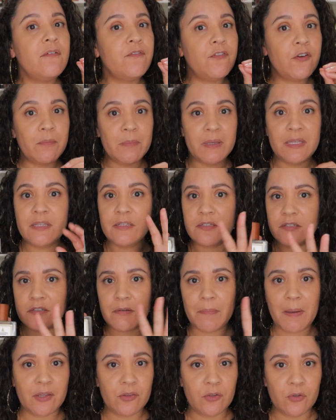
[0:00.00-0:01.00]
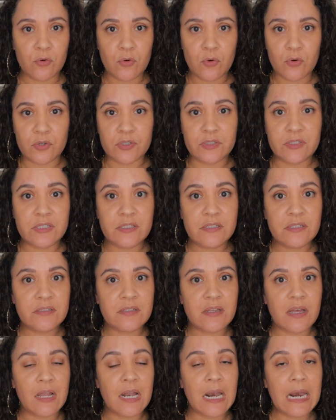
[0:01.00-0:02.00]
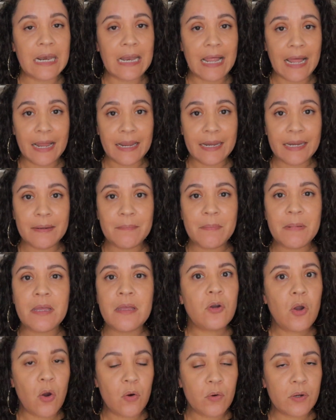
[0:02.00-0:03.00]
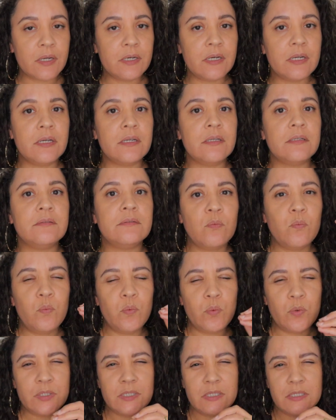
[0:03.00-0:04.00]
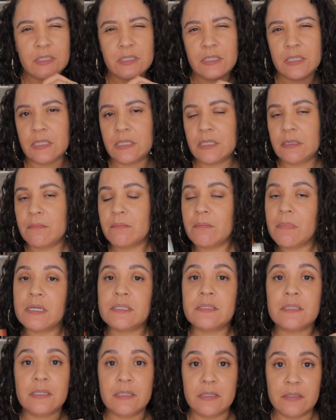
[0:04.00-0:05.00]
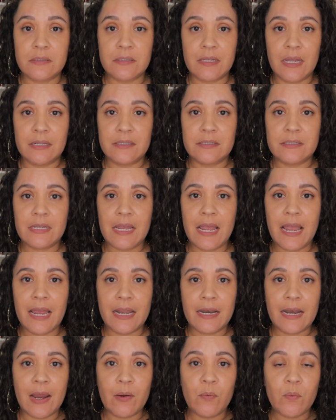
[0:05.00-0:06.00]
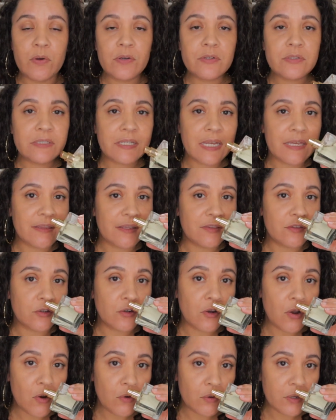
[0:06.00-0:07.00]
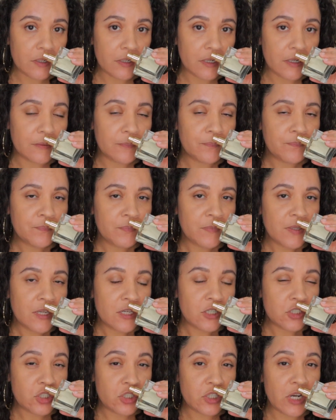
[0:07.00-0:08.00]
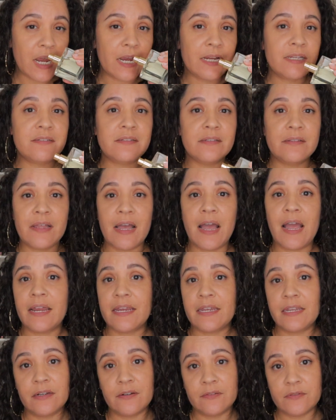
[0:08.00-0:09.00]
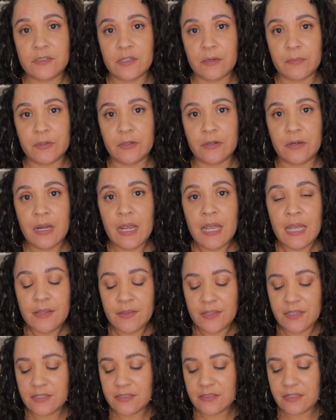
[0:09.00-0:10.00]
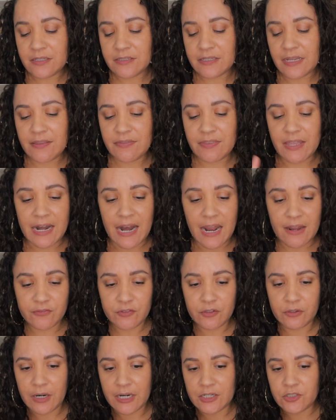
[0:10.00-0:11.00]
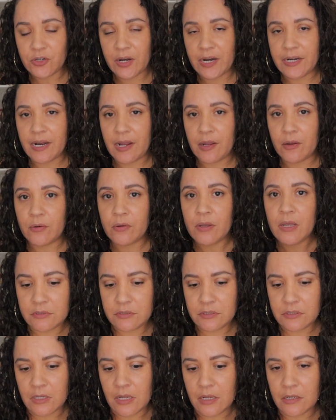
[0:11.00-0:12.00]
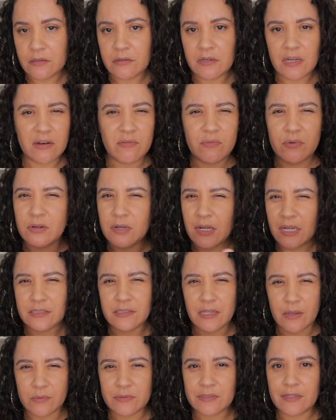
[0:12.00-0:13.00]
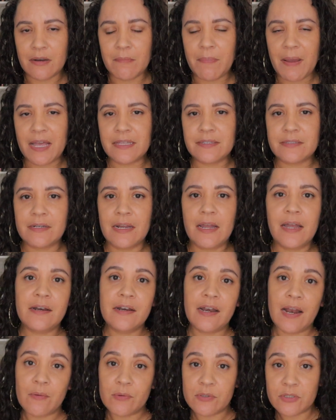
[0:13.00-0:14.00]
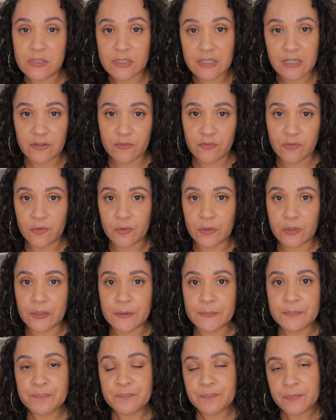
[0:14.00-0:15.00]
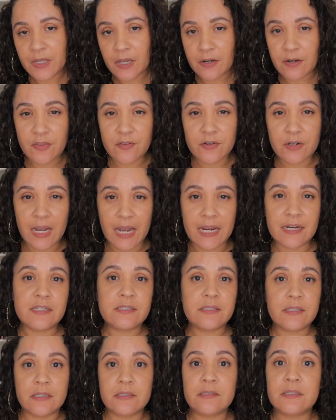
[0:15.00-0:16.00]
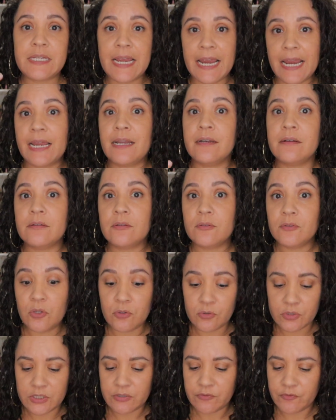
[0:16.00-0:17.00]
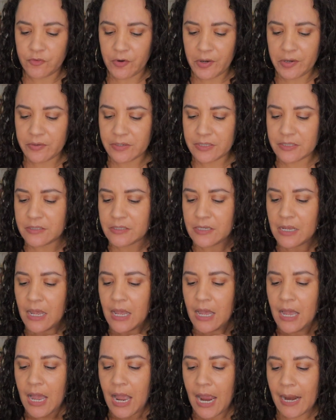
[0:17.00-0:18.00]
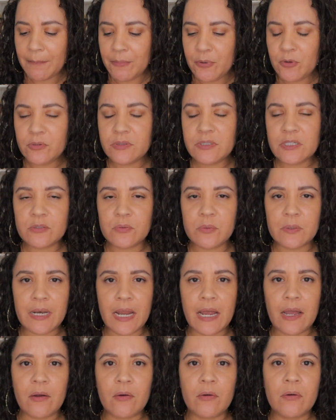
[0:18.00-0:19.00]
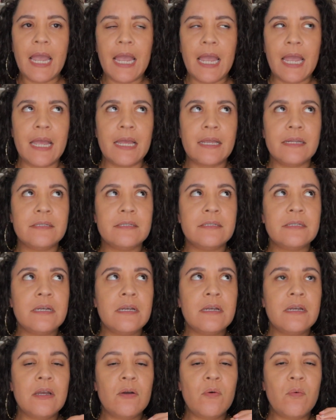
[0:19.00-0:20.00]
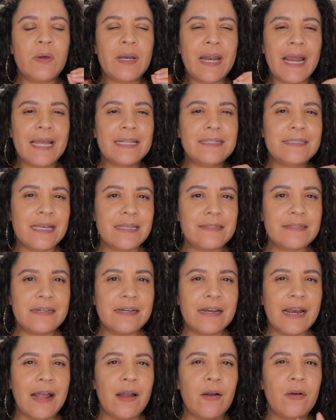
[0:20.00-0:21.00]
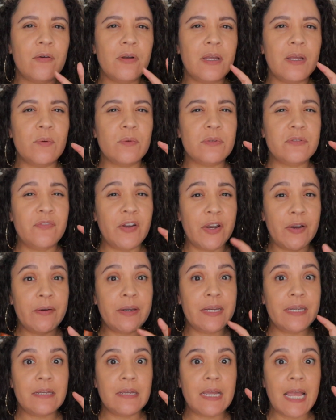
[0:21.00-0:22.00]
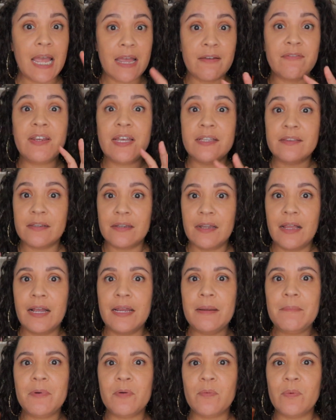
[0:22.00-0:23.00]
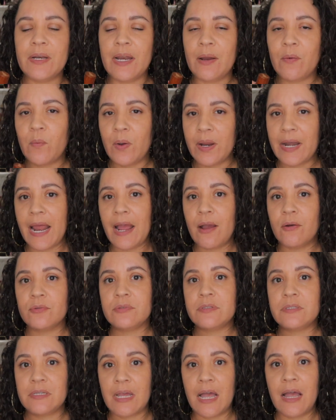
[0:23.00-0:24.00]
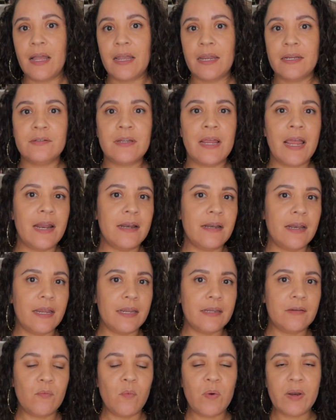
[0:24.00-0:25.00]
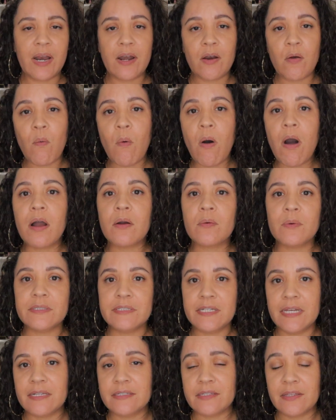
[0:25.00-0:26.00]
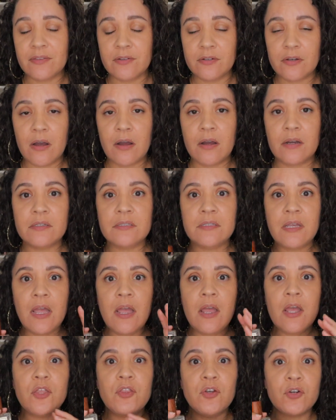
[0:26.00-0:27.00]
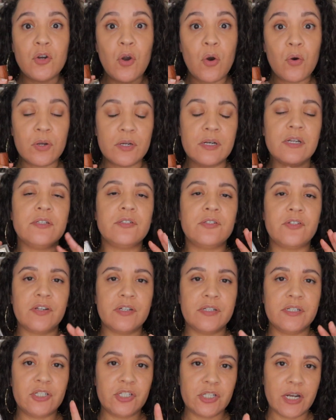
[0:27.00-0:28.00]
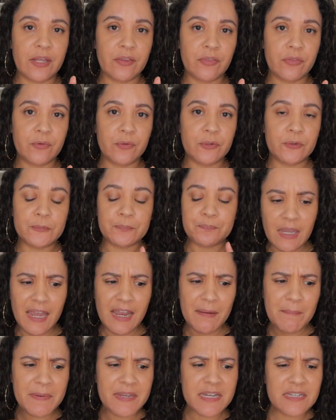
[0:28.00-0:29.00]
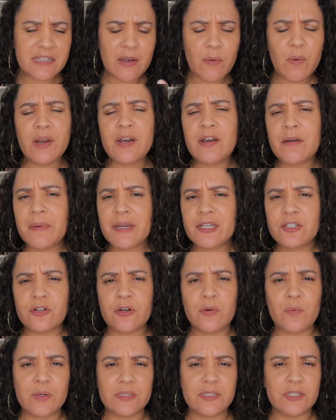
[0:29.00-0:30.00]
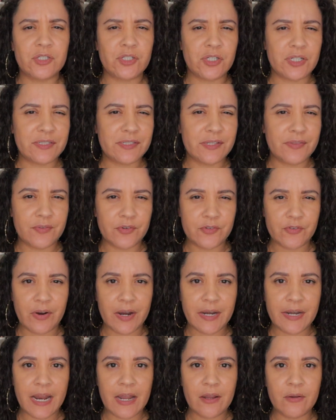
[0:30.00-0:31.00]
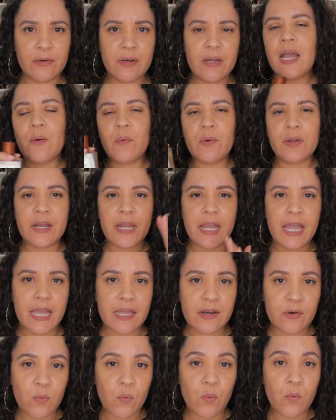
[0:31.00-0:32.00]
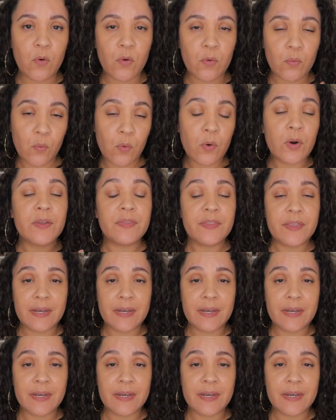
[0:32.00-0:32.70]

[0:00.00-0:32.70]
for me, this is about the chorus. This is a lime, coconut, woodsy, musky scent. And I will say that the coconut shines in the high heat of summer. This is a scent that after I tried out Sun and realized I was gonna pass it on and I was looking for another kind of suntan lotion fragrance. I pulled this one out and when I had tested it out, it was very heavy on the line, but when I went outside and like went on a walk with Dennis and the dogs, the coconut started to shine through. And because I wanted to make sure it wasn't just in the dry down, I went ahead and wore it